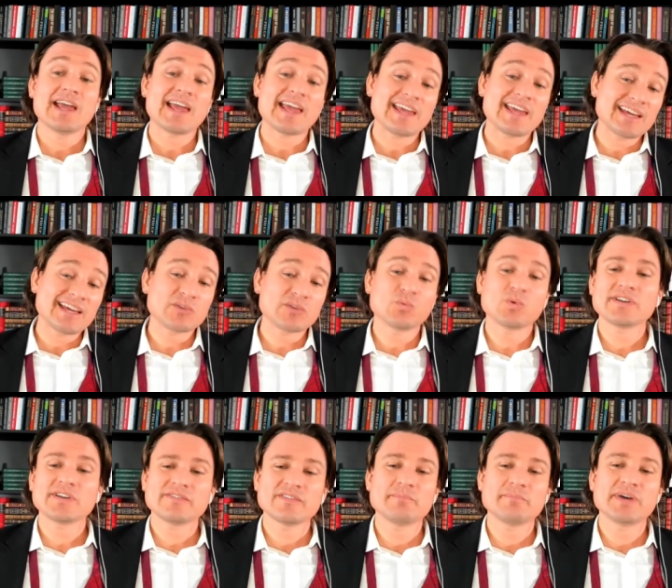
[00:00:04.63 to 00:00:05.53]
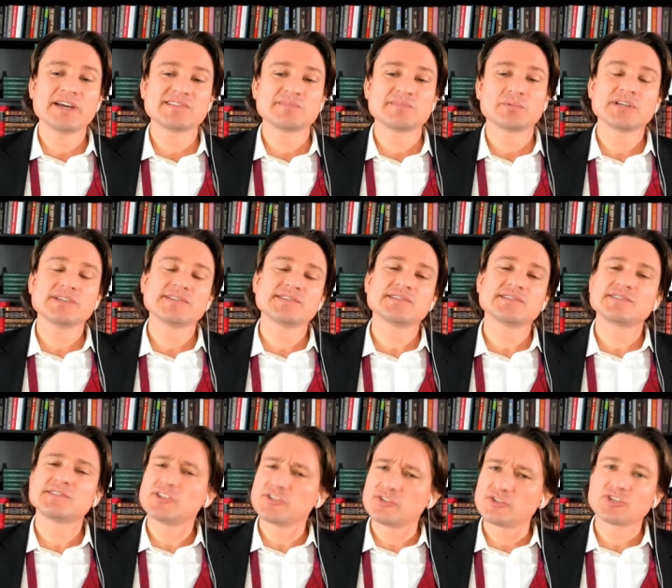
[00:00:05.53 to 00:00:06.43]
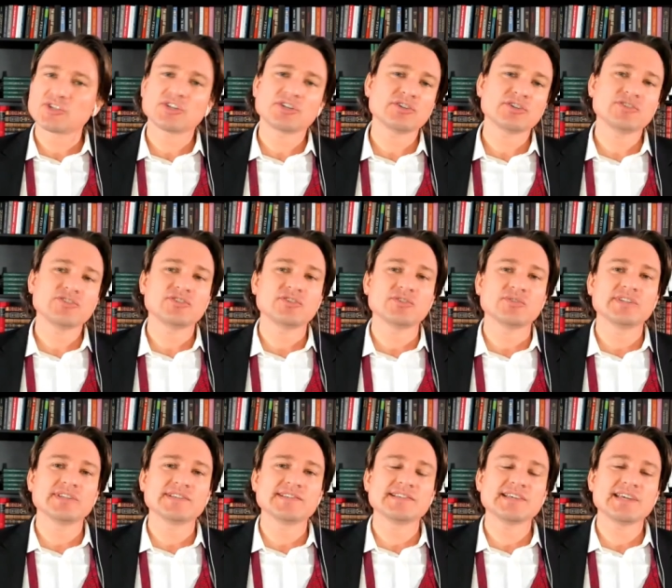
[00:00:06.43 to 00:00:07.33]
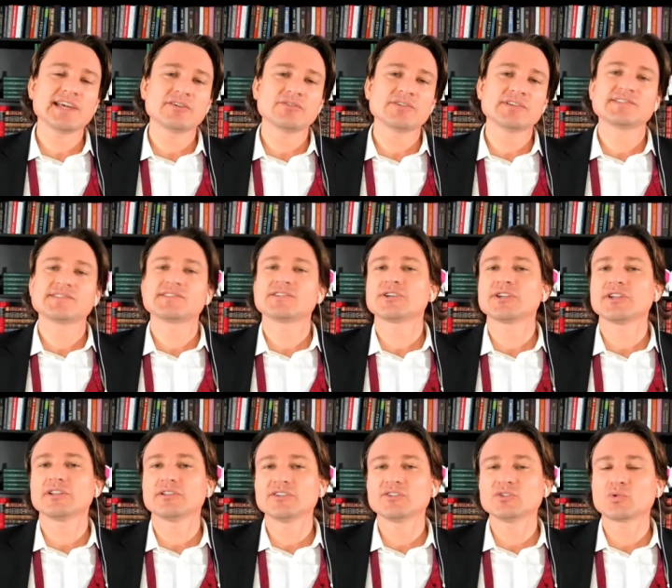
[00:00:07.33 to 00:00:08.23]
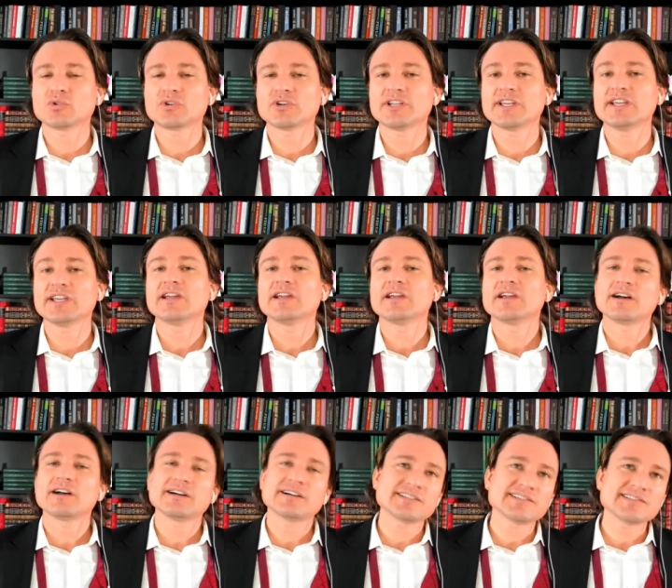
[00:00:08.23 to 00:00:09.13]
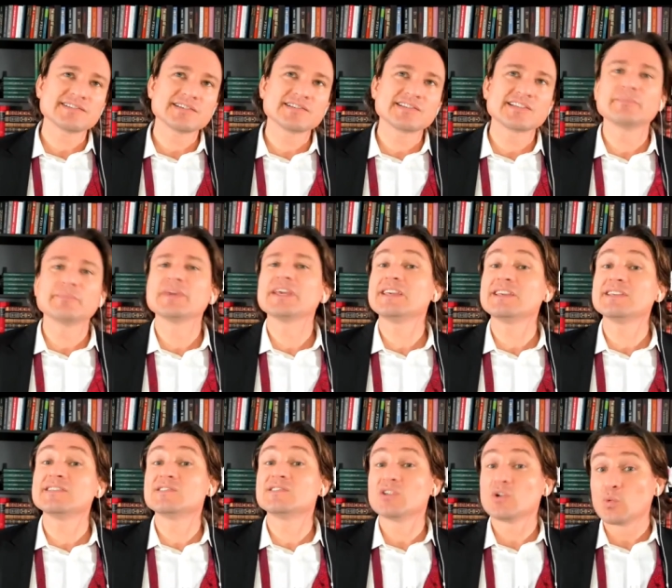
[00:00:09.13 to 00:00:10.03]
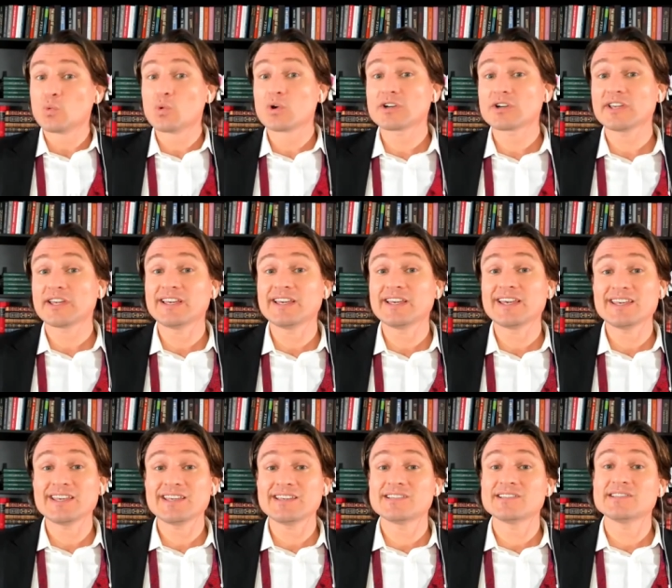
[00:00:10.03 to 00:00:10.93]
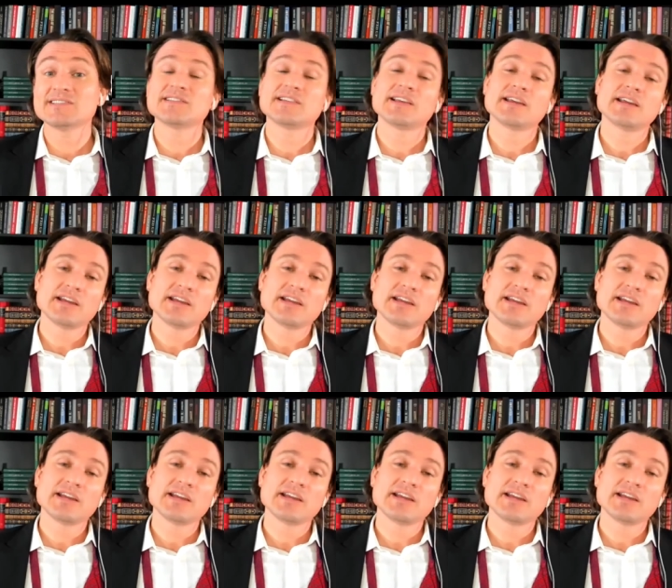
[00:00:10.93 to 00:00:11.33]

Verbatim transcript: And one of the best places to turn to to see how this circulatory uh, system is working is